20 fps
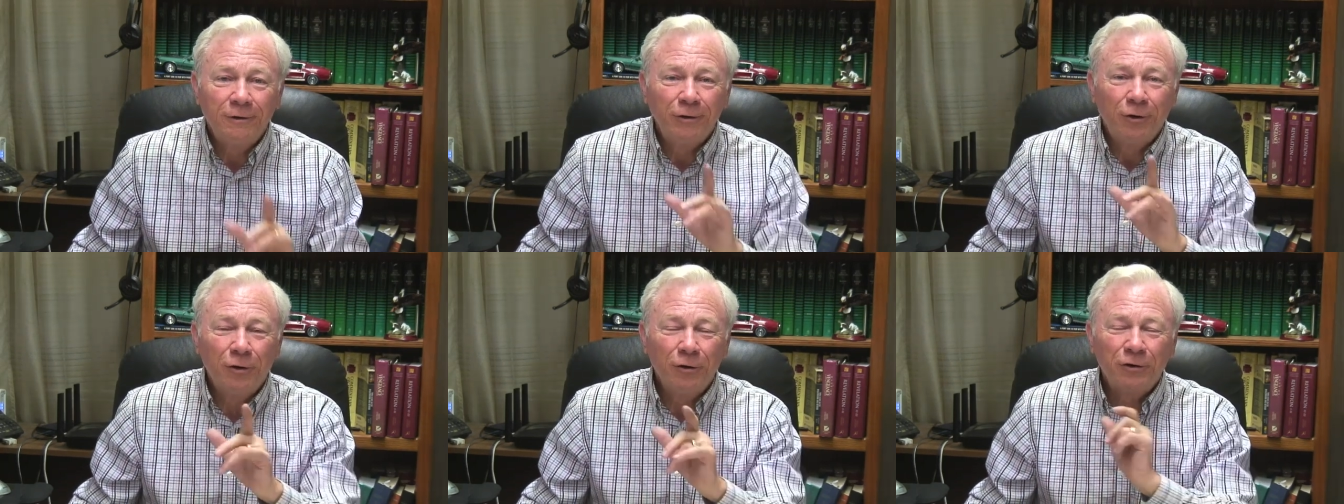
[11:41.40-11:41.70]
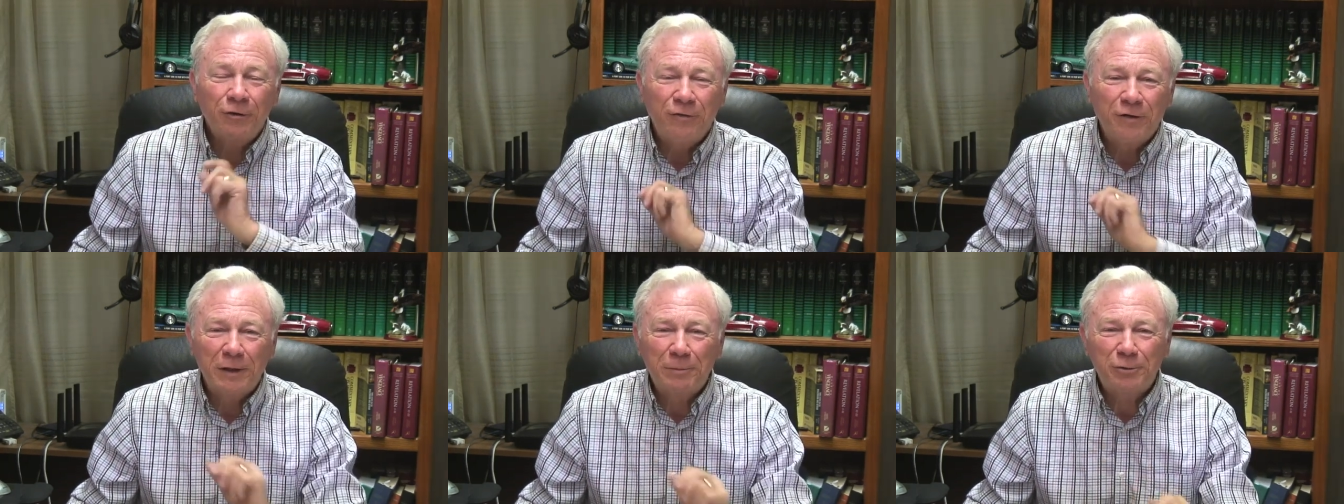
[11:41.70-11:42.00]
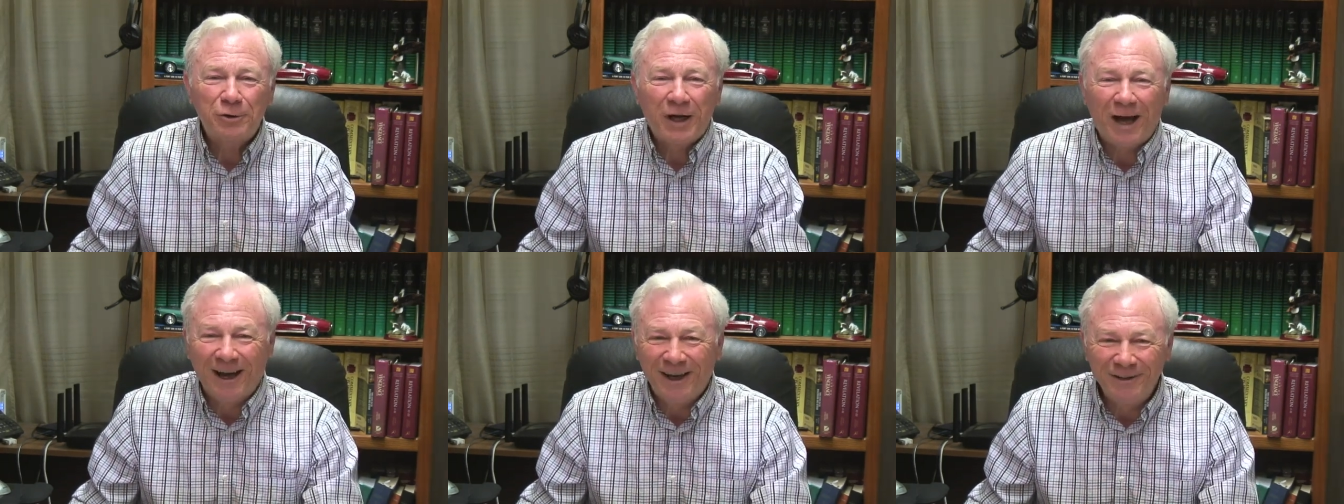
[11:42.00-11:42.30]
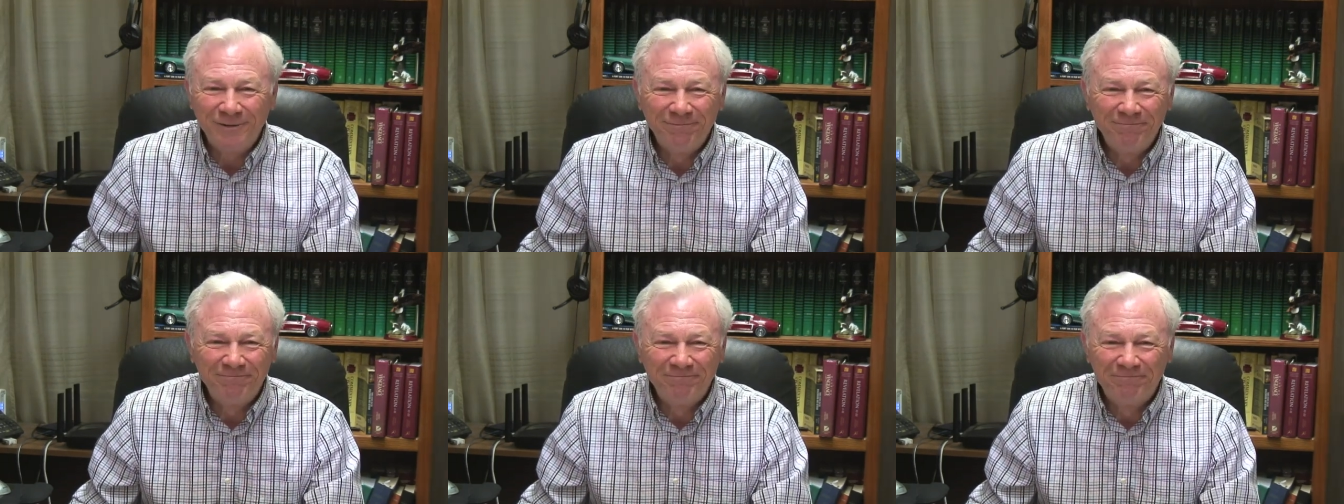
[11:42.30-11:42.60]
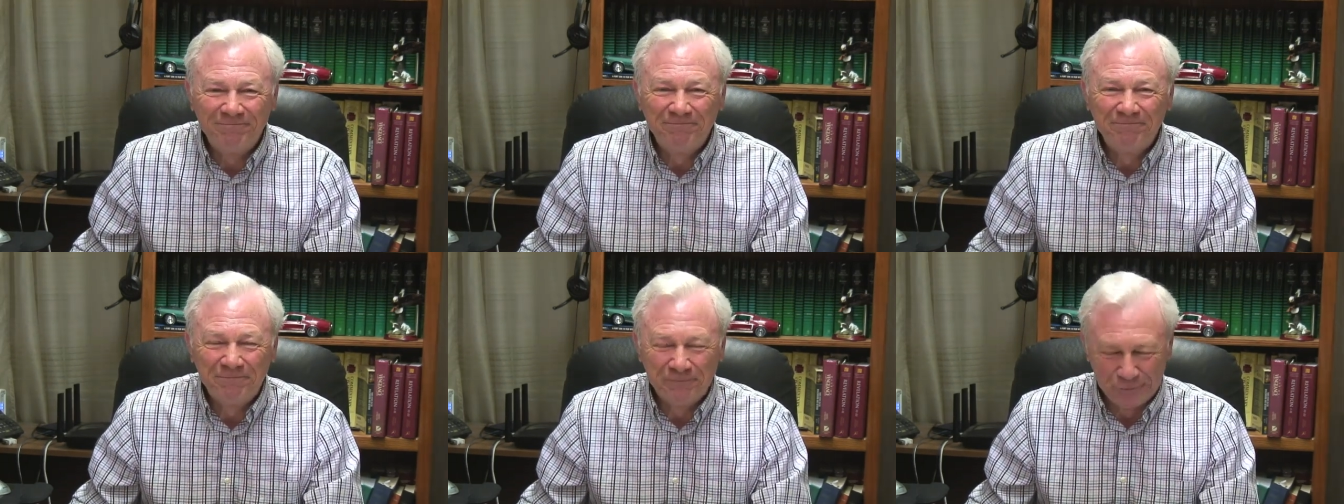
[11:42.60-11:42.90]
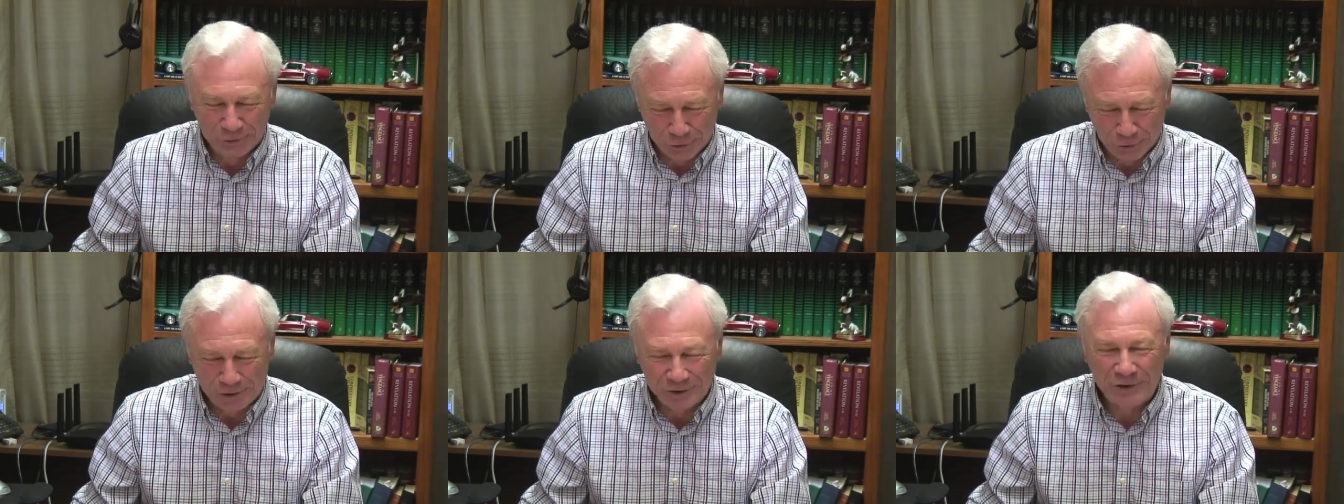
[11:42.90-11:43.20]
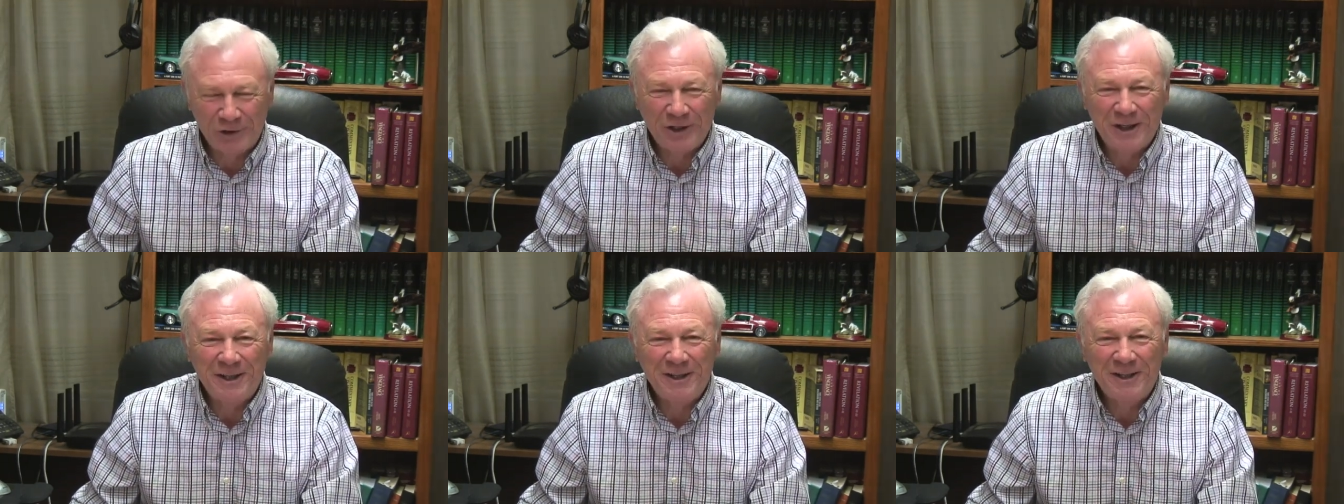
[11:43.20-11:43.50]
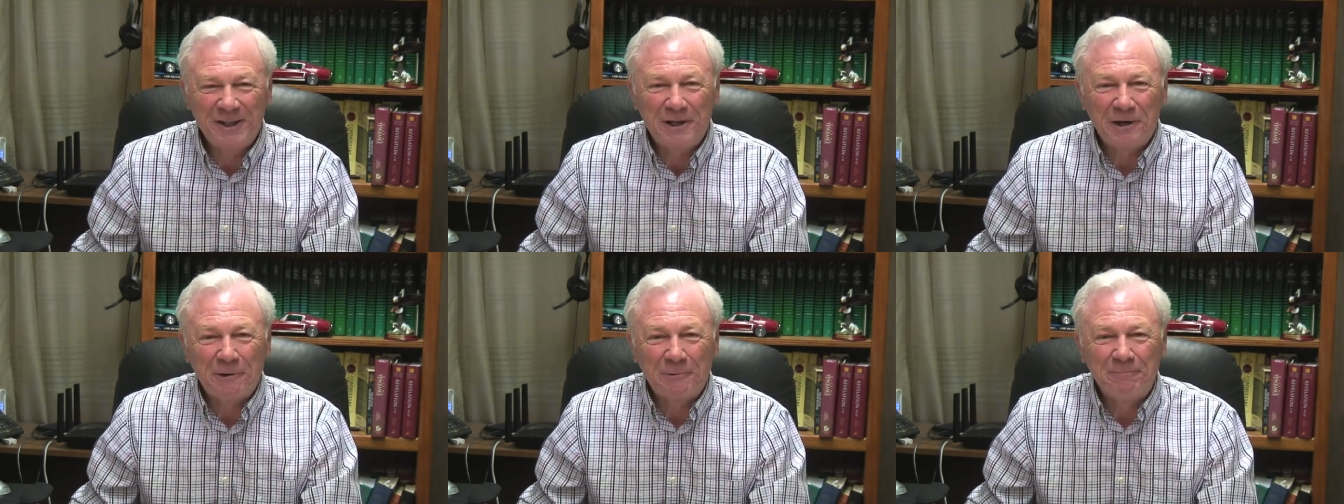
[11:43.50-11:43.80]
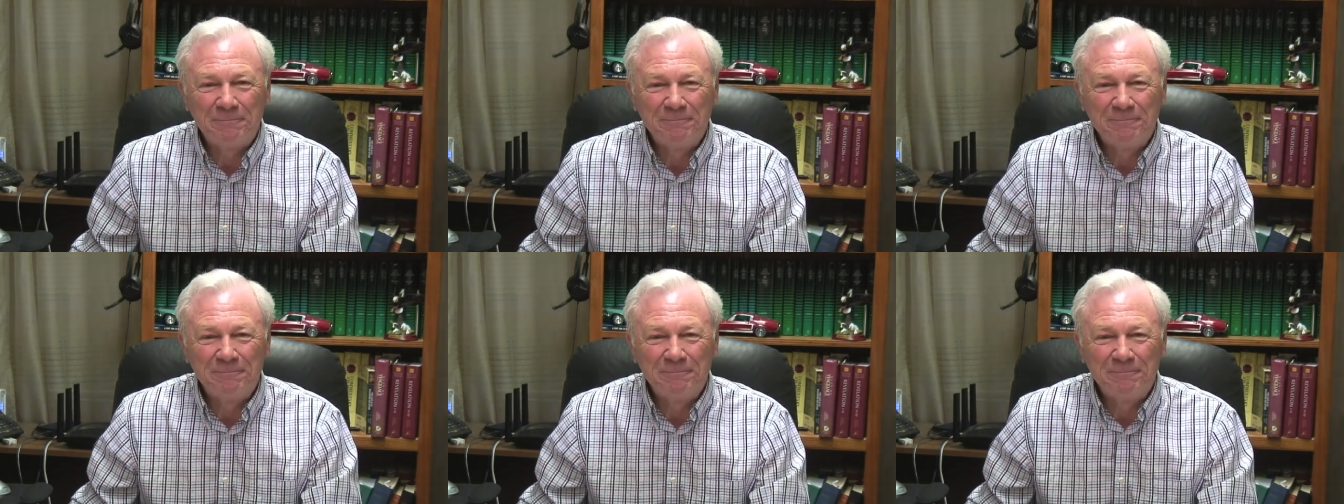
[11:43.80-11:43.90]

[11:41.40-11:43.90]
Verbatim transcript: on the flip side. So I'll see you there.